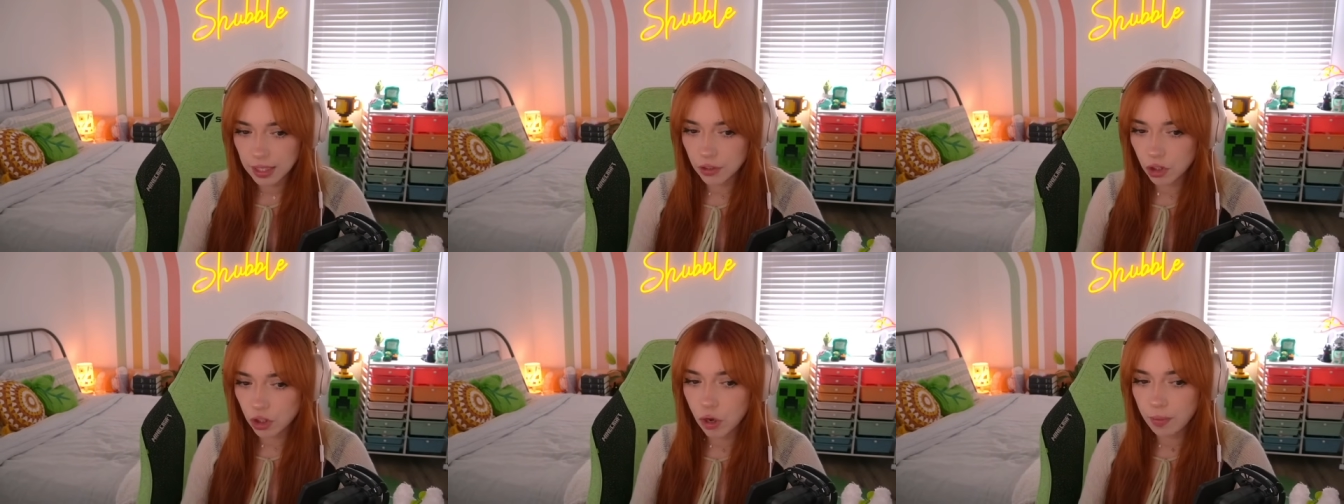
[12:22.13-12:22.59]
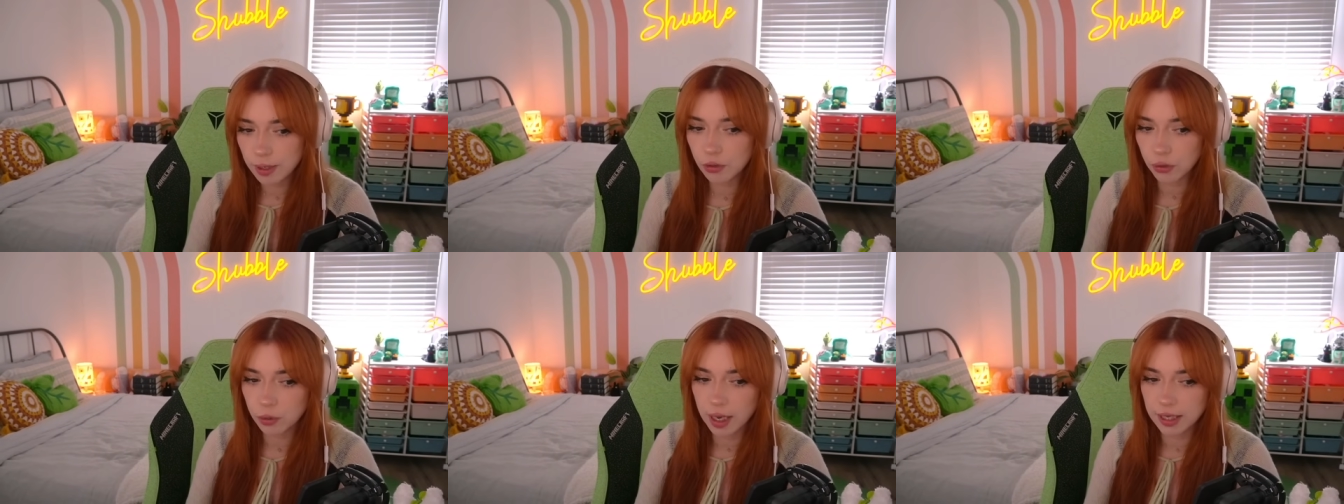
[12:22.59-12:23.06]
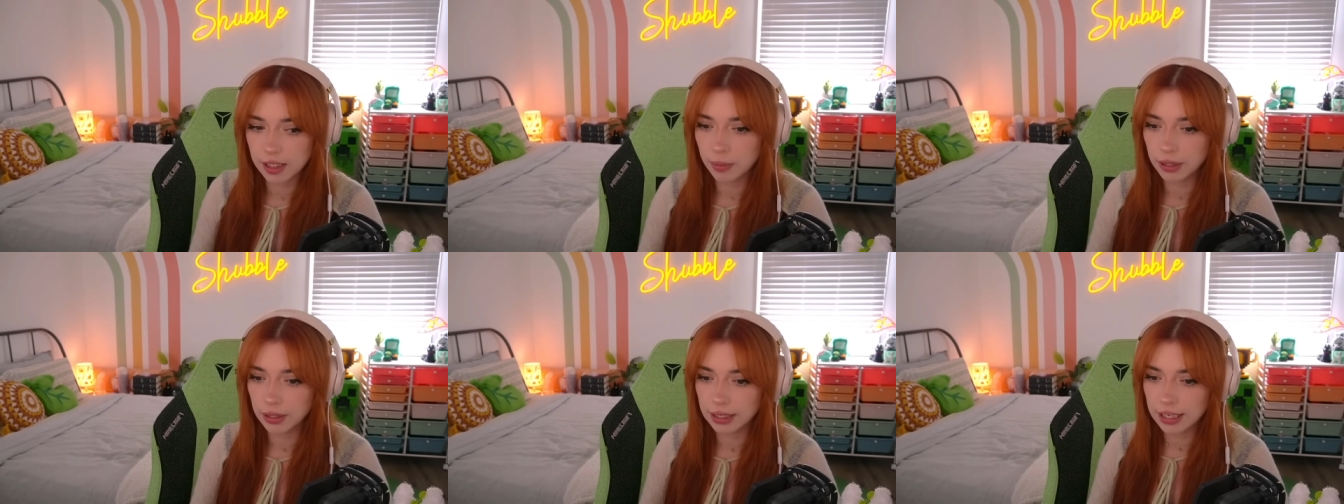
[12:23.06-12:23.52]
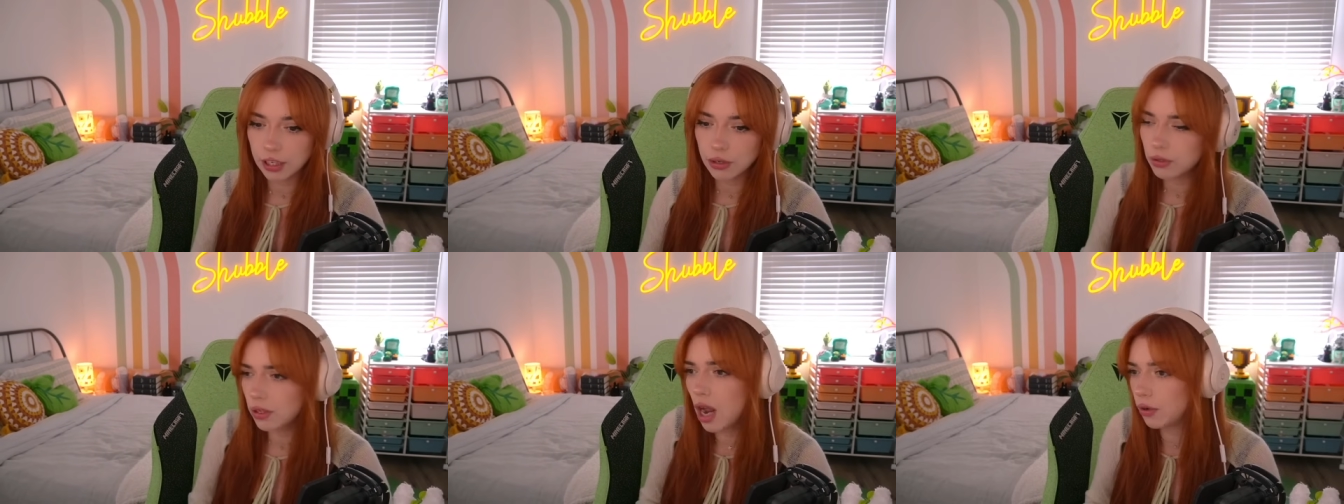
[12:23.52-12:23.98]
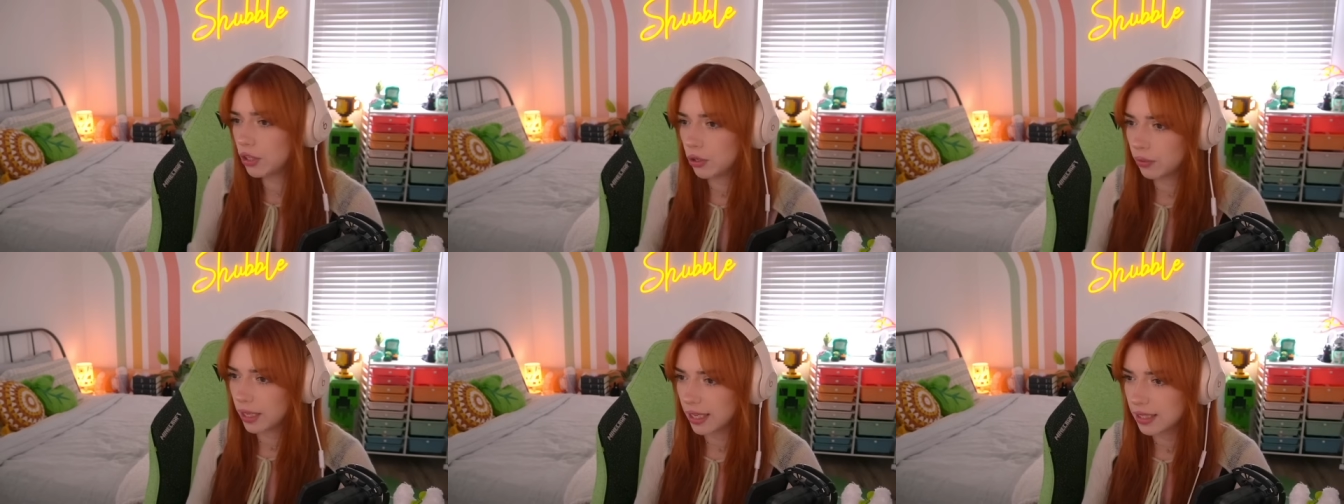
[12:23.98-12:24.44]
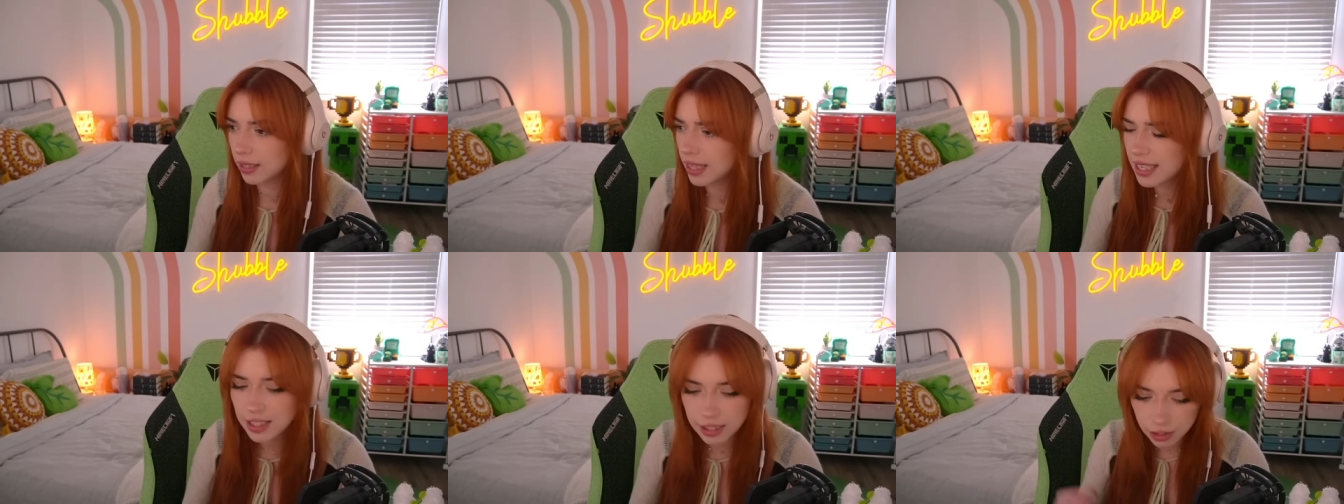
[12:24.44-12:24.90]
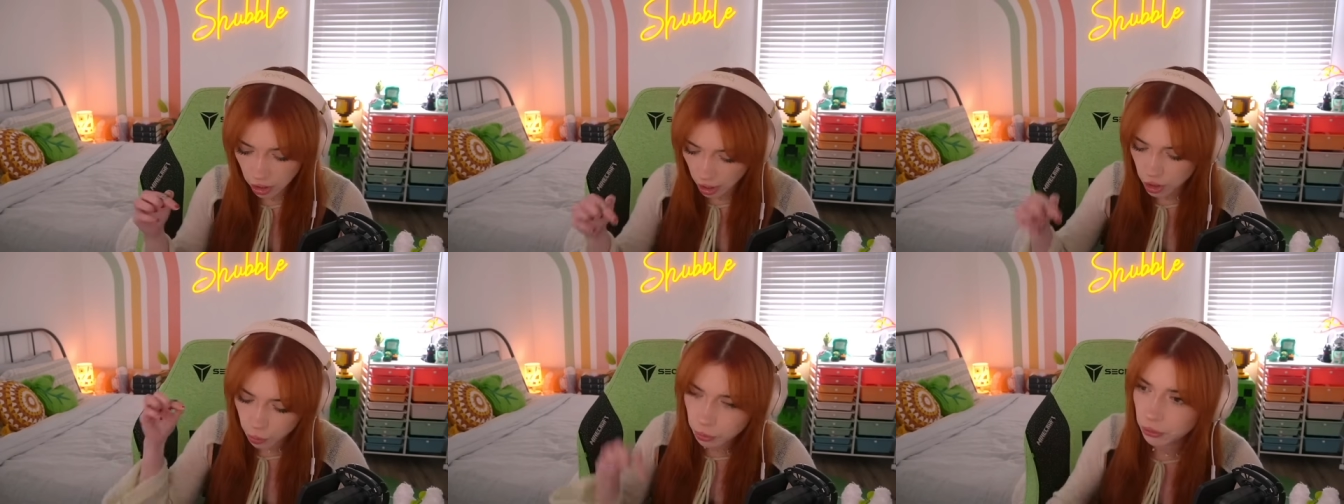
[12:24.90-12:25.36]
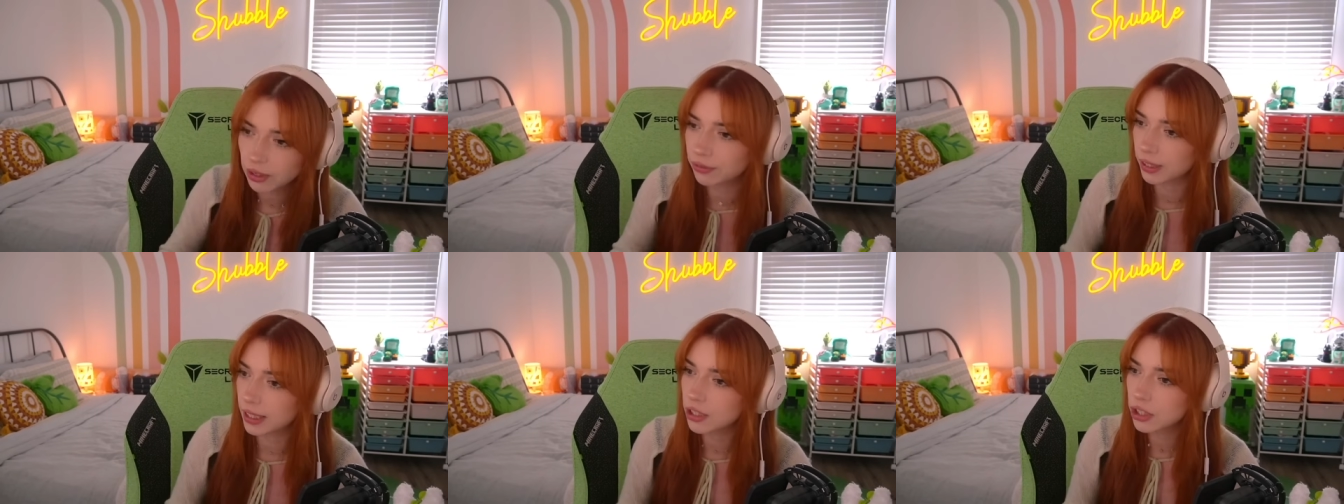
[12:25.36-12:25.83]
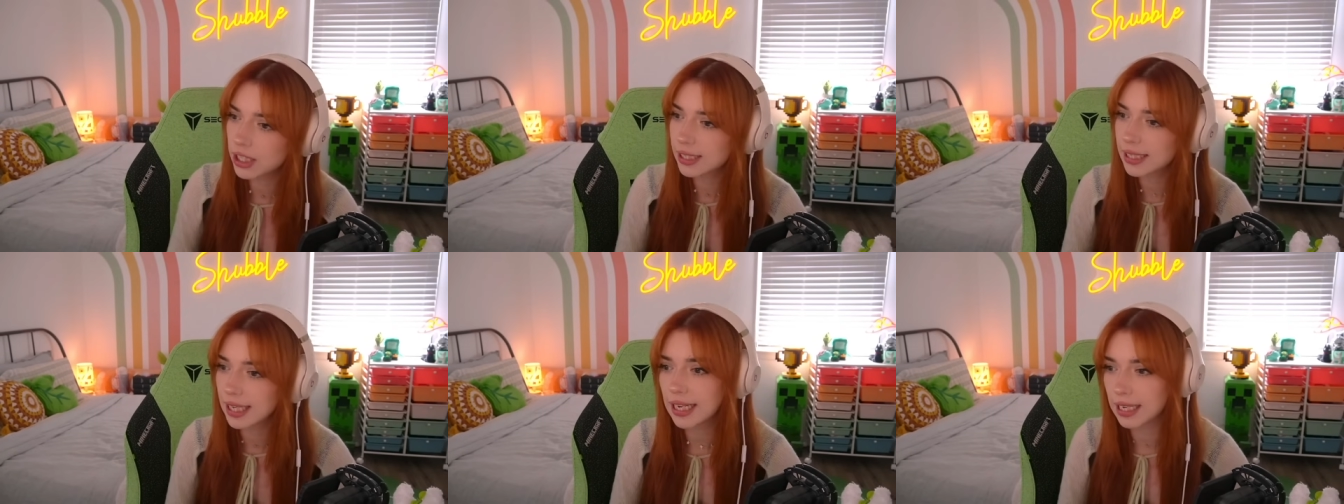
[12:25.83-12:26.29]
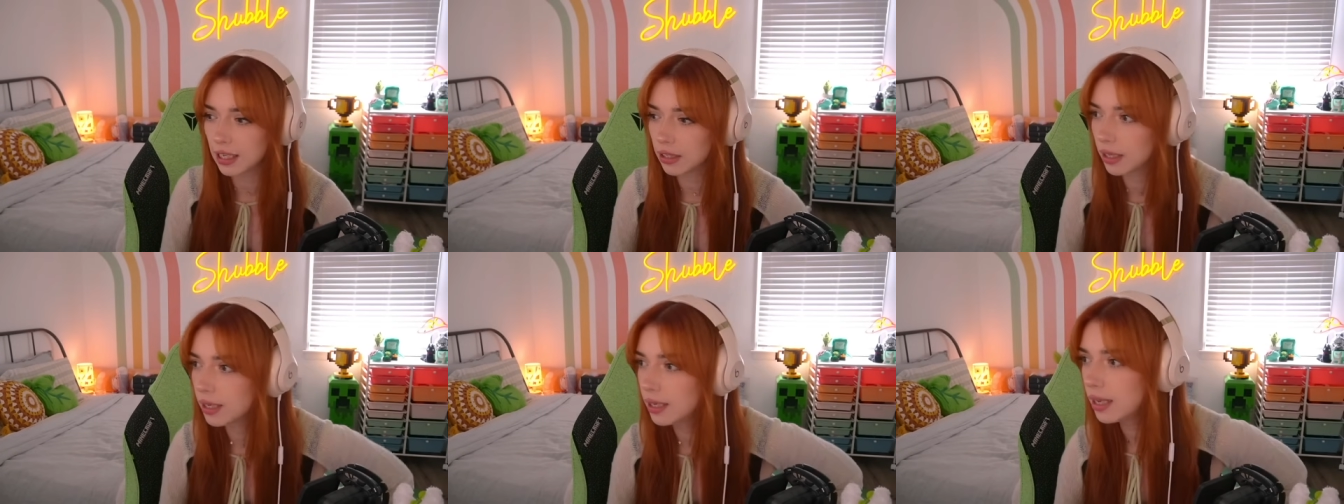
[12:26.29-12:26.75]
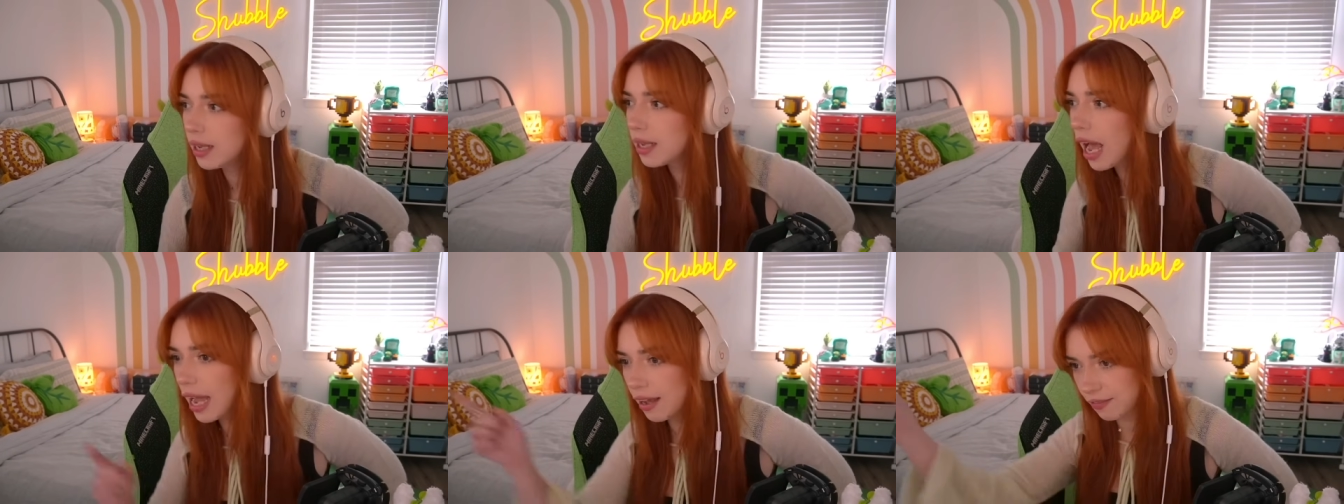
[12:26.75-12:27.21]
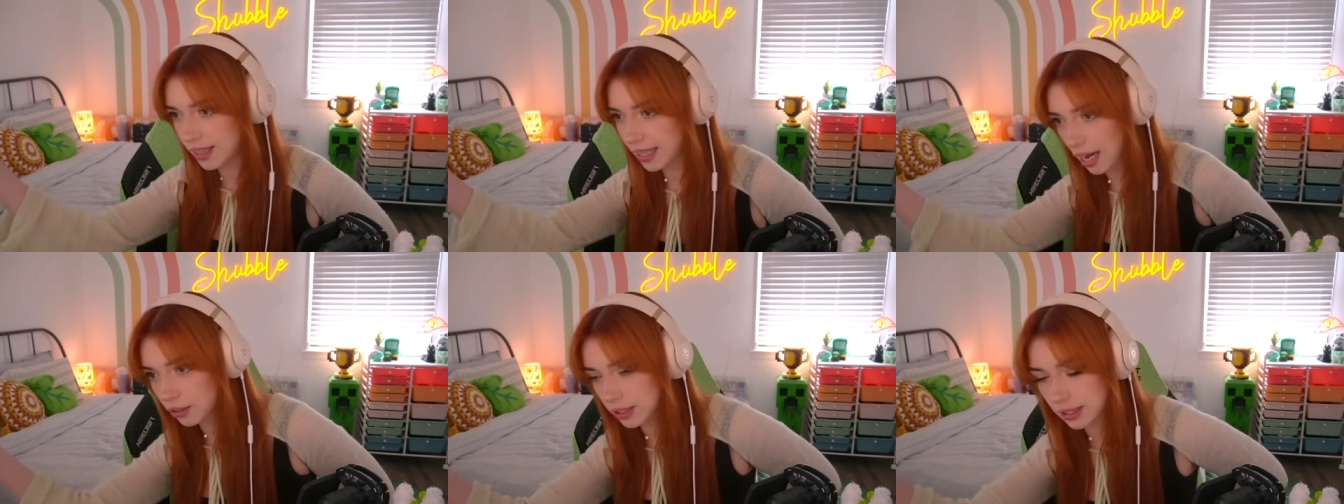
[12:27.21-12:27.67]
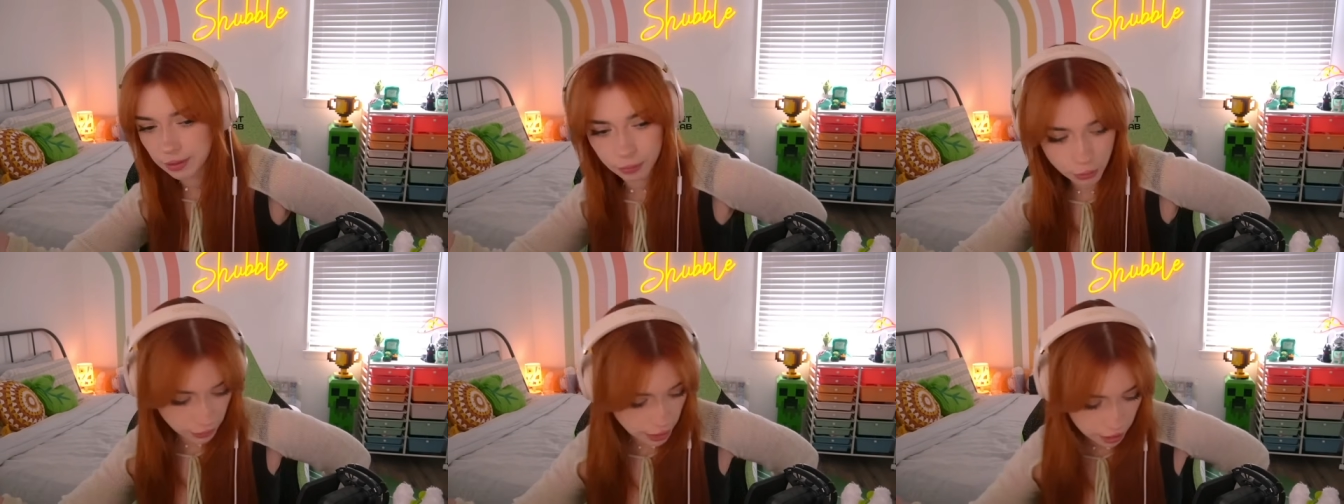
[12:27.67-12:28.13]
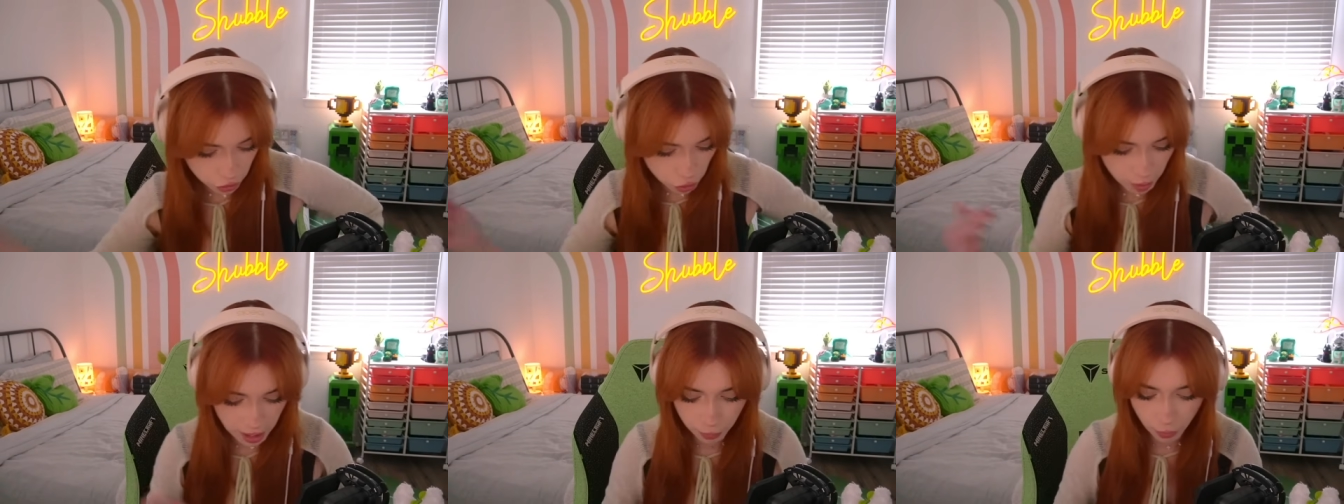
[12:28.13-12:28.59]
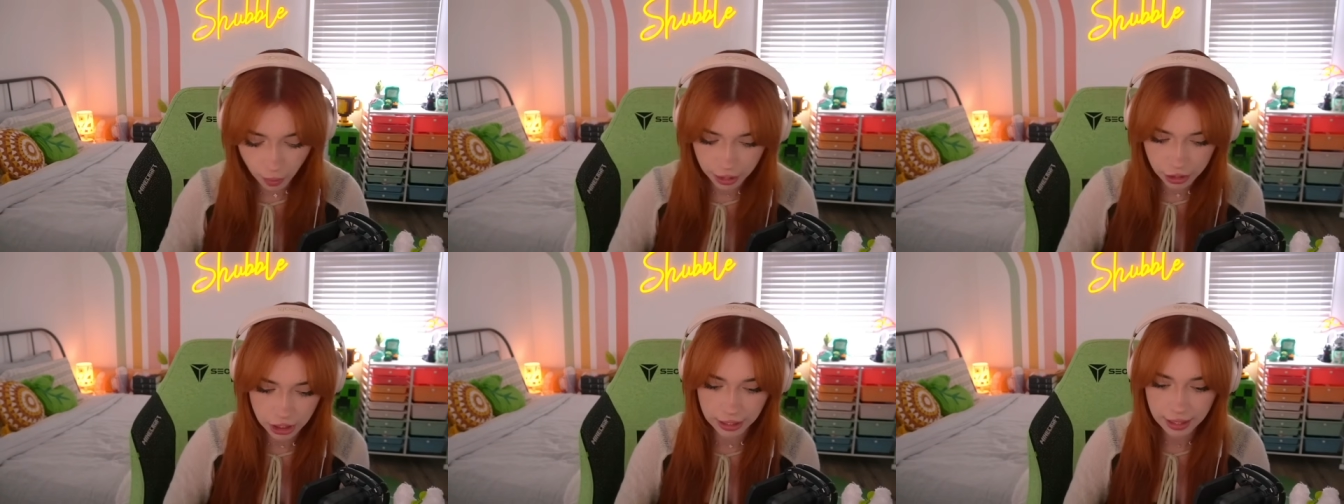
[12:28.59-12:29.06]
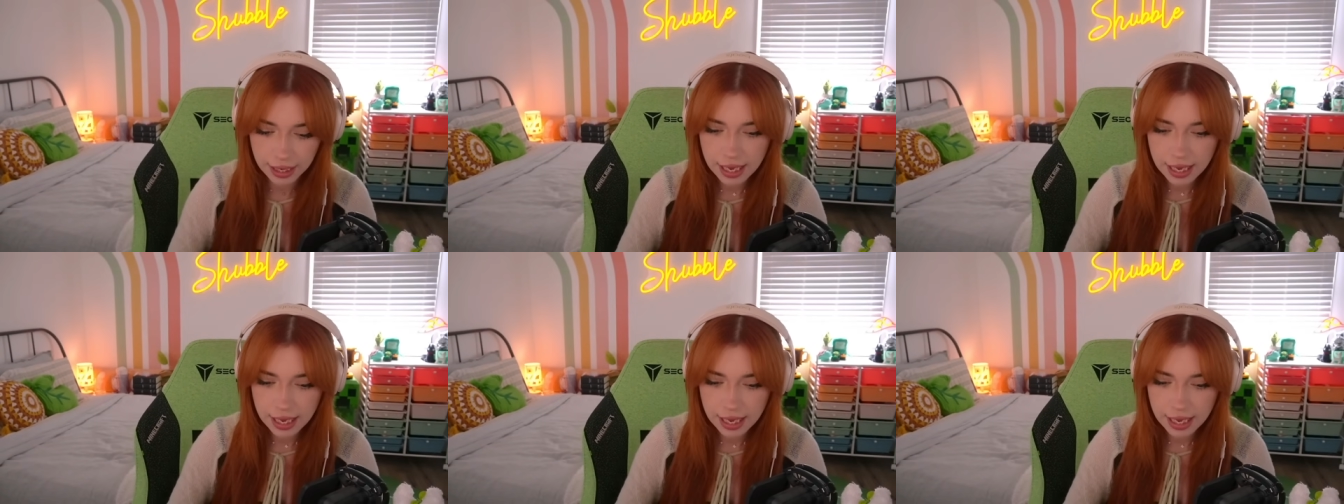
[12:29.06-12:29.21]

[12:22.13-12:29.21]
so much responsibility. You know you don't get... This is such a privilege to sit here. I have 1,300 people watching.